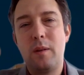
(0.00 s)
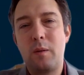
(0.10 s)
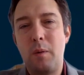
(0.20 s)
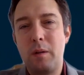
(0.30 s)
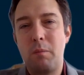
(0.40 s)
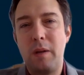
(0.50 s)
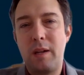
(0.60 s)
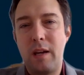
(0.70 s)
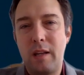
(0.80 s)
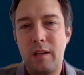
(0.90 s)
this quantum
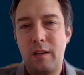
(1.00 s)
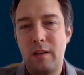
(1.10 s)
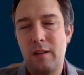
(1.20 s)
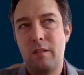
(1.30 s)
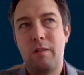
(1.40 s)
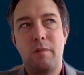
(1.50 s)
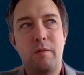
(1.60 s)
mechanical